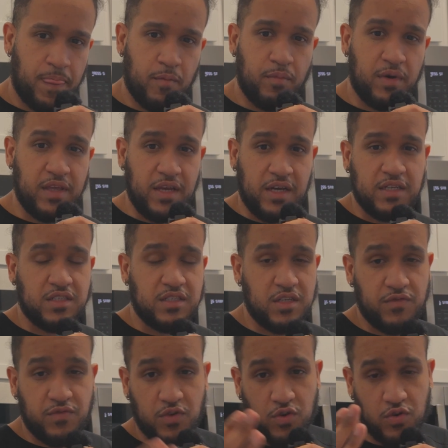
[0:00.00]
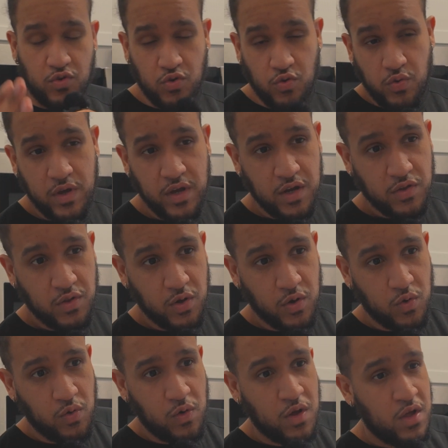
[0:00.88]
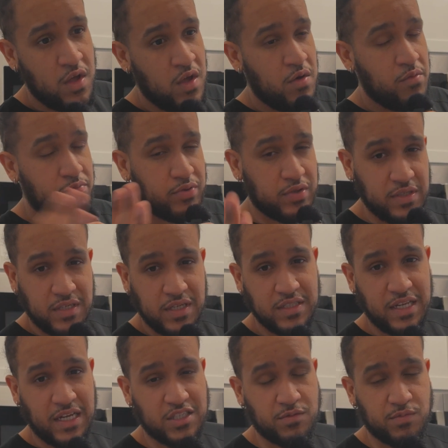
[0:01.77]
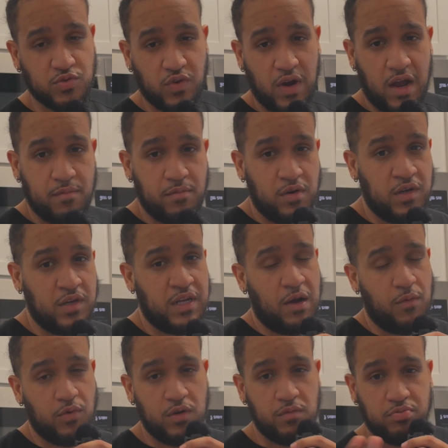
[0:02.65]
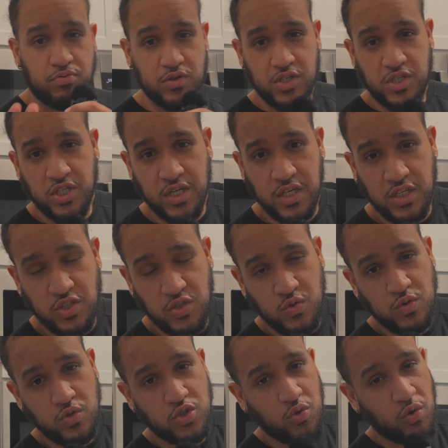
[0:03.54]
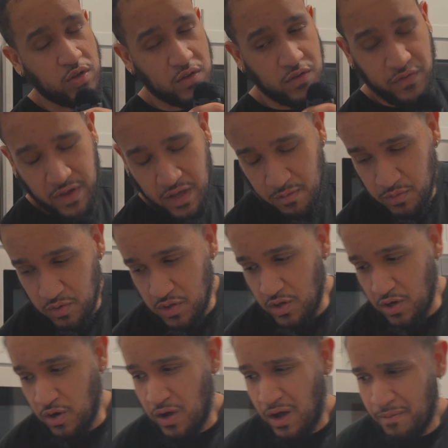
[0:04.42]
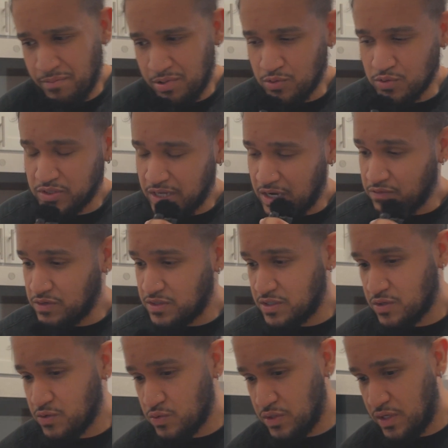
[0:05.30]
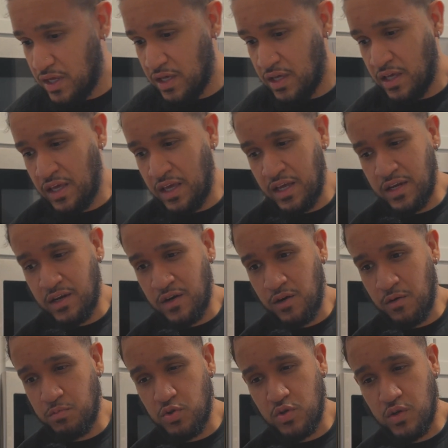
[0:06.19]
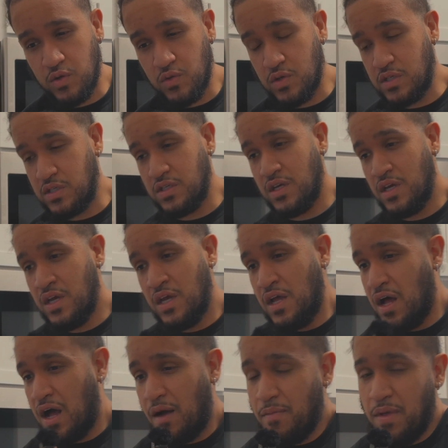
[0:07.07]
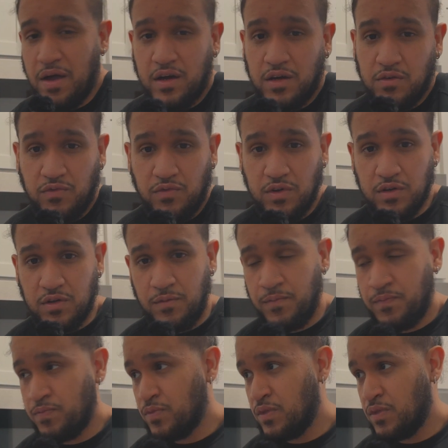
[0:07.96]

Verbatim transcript: But yes, if you're new here though, please hit that subscribe button. I would appreciate you. Join the family, y'all. I post every single day. And um, you know, I'm not gonna front.